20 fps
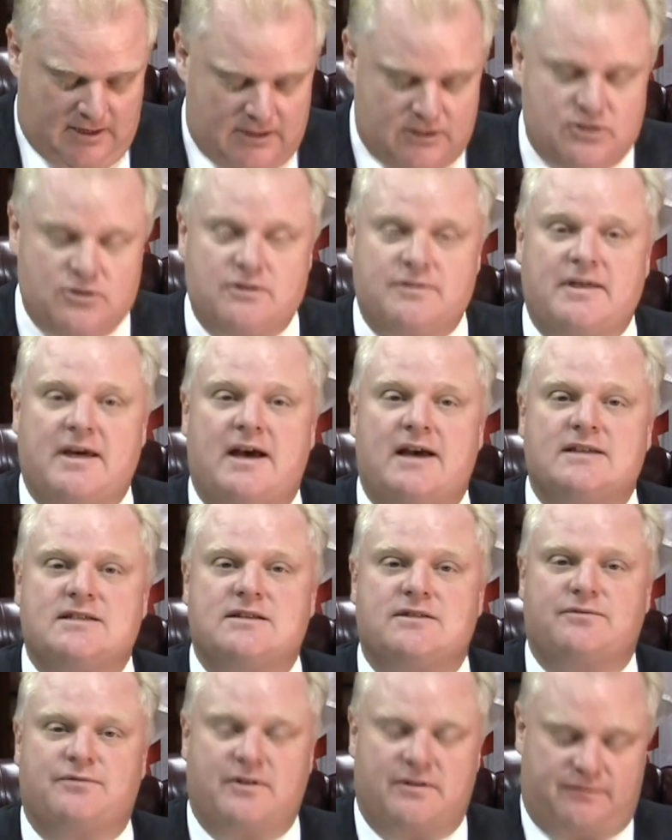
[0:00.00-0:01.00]
in
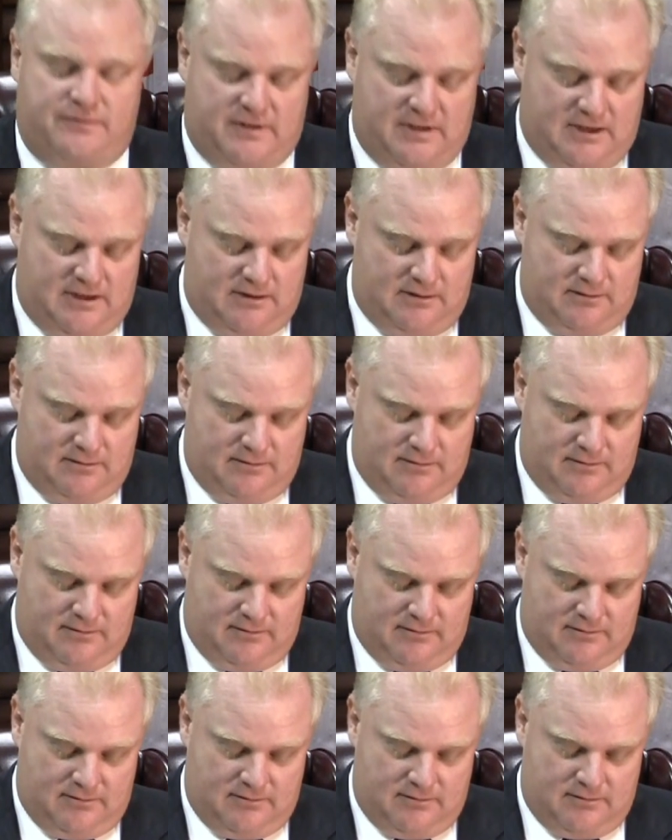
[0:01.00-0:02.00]
2015.
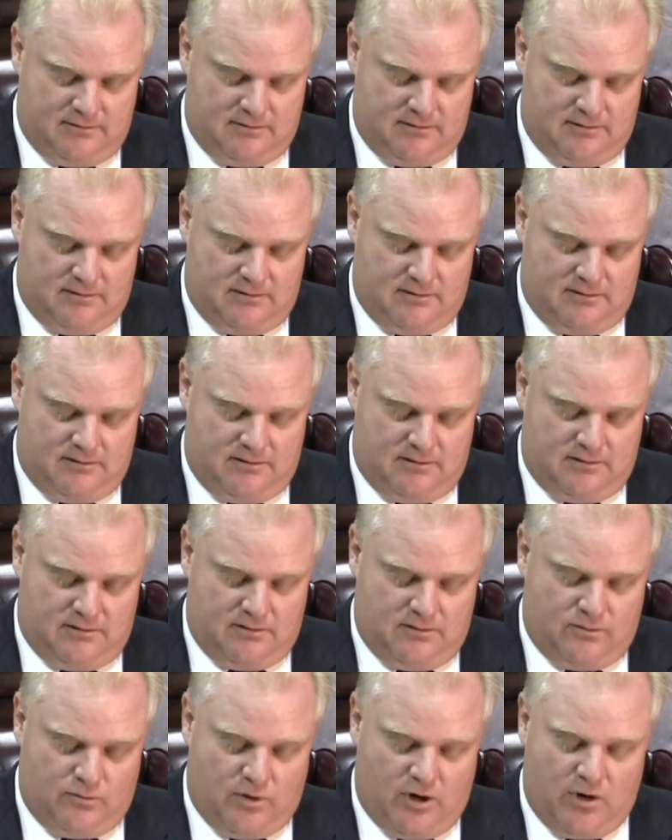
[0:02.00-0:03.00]

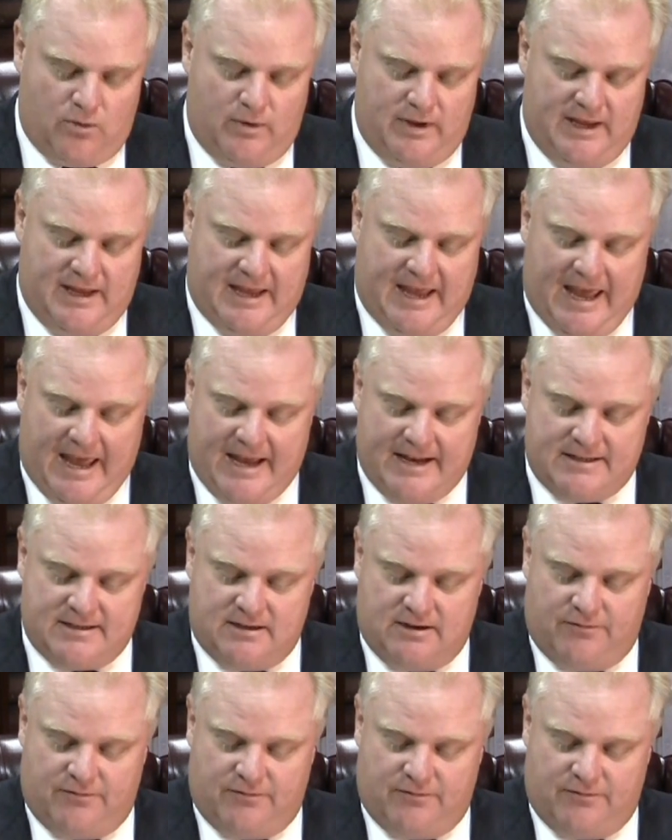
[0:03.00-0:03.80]
Where we can't